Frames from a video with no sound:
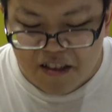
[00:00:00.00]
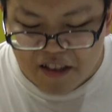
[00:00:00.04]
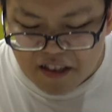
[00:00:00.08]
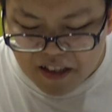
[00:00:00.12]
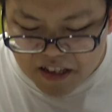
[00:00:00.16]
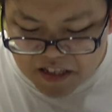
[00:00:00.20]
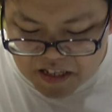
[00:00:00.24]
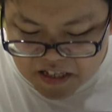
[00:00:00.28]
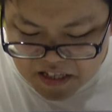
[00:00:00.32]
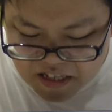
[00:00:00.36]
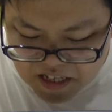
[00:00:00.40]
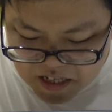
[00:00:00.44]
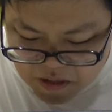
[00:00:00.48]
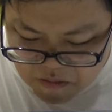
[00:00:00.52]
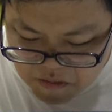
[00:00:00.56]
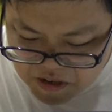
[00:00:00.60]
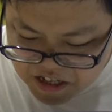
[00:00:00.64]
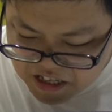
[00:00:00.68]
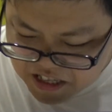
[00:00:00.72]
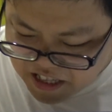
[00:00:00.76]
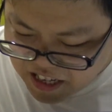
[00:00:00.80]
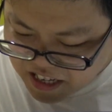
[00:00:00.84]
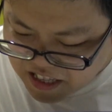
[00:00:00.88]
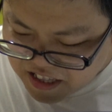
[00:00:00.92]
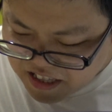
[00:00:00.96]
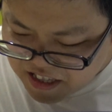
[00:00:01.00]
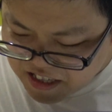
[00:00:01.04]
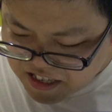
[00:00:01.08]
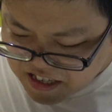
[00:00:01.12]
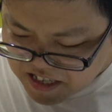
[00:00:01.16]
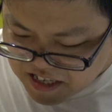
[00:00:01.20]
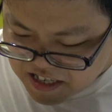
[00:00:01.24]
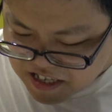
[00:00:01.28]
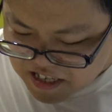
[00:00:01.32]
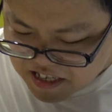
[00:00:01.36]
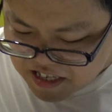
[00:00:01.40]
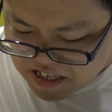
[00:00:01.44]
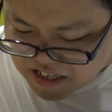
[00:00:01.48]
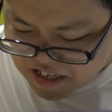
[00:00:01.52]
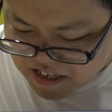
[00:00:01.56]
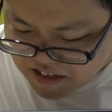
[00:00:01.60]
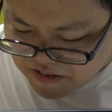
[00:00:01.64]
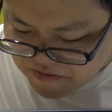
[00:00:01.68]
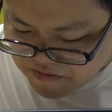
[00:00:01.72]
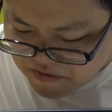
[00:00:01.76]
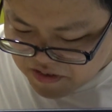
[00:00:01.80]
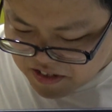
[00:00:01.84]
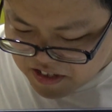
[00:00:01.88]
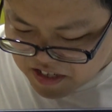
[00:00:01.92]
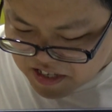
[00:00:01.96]
does this mean that
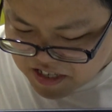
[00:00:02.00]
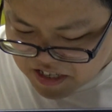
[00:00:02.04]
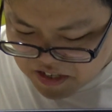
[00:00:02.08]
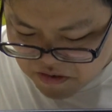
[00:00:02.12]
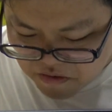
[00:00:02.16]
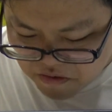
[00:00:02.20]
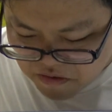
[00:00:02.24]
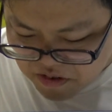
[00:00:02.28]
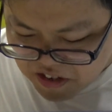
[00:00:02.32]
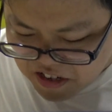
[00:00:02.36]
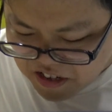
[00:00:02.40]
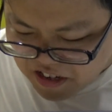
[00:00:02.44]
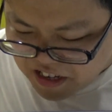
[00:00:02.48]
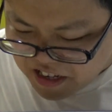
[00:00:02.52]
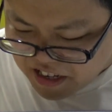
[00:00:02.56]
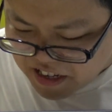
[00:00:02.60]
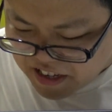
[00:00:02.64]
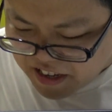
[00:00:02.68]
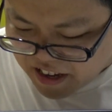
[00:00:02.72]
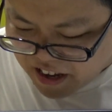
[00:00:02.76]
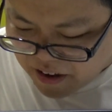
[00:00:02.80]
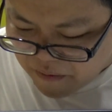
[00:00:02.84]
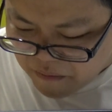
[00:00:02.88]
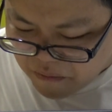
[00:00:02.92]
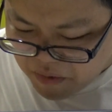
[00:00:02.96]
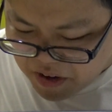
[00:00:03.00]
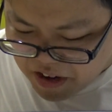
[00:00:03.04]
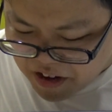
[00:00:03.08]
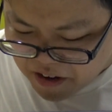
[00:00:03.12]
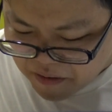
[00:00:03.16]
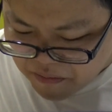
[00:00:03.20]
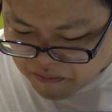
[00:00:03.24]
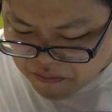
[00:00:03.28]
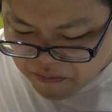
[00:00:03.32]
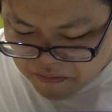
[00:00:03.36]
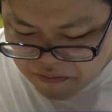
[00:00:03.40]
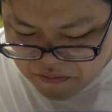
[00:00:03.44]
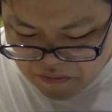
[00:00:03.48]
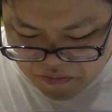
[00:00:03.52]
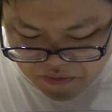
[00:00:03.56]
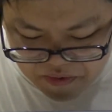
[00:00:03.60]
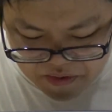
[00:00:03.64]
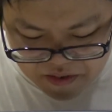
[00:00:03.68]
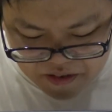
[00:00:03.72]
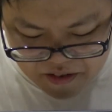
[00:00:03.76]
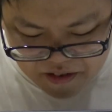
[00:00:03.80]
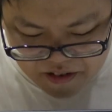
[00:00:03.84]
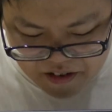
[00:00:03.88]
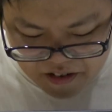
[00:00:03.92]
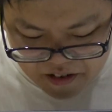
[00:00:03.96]
this really can be a
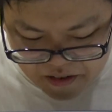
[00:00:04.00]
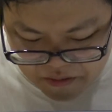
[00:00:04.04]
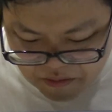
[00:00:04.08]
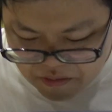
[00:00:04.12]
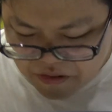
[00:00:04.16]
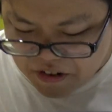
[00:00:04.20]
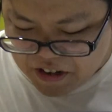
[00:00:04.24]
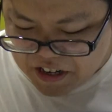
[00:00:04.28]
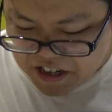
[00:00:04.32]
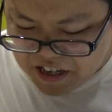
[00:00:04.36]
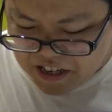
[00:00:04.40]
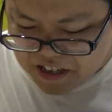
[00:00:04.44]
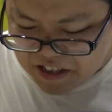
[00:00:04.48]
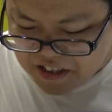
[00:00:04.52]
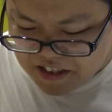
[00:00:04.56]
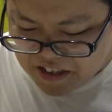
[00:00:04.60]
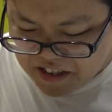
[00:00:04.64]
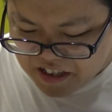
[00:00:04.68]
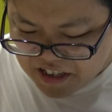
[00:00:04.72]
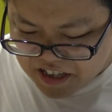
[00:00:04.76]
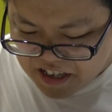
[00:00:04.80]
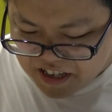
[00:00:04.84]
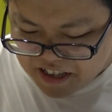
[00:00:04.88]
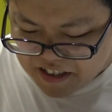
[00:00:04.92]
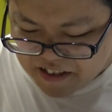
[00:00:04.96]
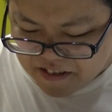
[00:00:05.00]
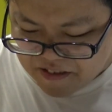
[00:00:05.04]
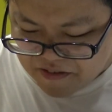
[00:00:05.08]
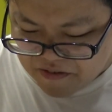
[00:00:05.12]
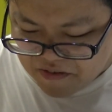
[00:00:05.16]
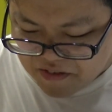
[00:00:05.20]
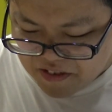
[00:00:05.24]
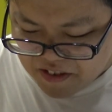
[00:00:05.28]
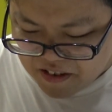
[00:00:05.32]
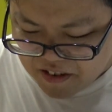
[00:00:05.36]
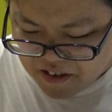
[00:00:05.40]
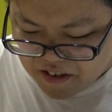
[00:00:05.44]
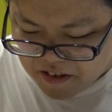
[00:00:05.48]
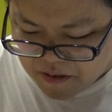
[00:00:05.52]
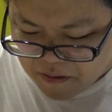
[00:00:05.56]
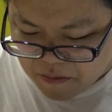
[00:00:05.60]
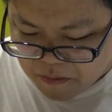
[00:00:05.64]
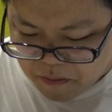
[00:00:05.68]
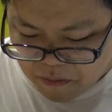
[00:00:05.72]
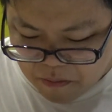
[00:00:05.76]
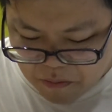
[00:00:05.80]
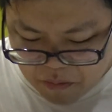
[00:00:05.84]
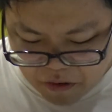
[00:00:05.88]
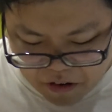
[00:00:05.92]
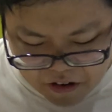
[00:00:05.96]
pretty neat
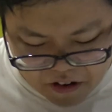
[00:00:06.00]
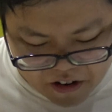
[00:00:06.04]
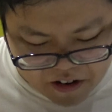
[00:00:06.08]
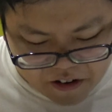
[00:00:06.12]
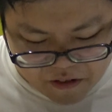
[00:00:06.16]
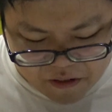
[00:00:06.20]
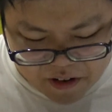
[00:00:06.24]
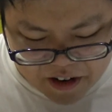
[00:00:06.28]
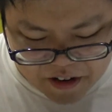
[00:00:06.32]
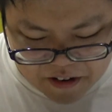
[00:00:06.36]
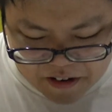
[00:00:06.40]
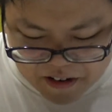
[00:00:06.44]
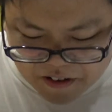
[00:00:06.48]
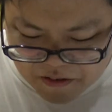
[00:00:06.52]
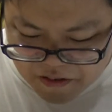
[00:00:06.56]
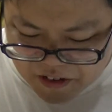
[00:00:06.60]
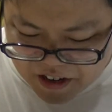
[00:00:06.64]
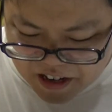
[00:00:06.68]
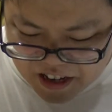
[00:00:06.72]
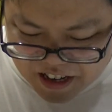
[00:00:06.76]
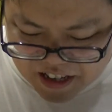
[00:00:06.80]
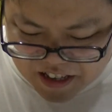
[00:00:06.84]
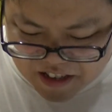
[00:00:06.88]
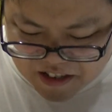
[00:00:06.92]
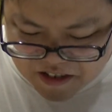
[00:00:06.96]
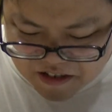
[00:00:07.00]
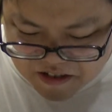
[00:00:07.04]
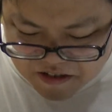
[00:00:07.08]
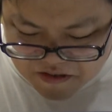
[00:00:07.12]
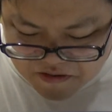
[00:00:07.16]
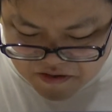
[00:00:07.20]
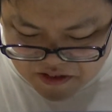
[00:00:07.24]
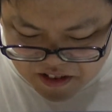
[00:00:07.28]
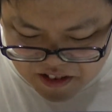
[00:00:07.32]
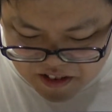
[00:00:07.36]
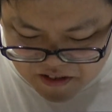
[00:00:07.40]
portable way to